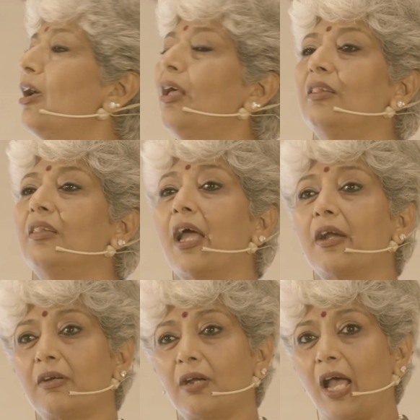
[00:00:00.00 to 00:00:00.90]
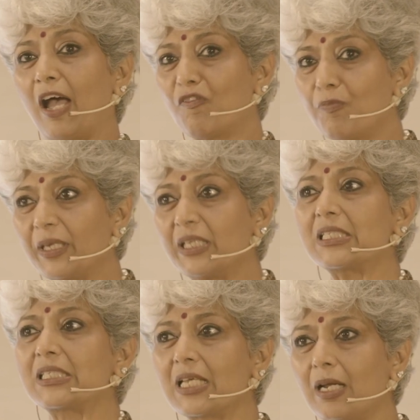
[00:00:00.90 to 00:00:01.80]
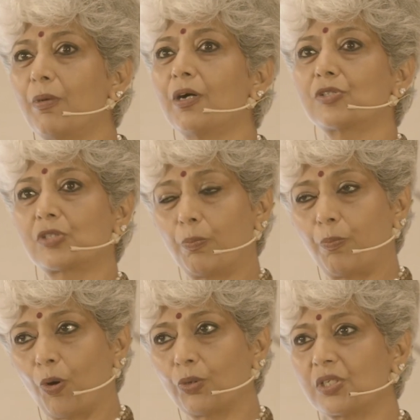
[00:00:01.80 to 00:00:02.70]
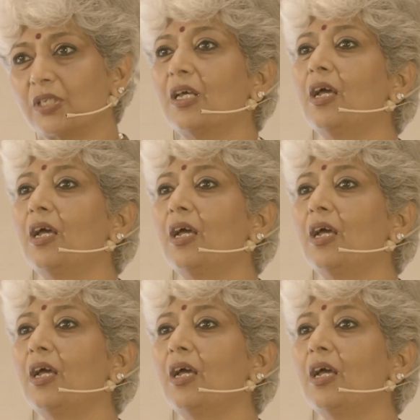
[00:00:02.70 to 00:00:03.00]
There have been stillbirths reported.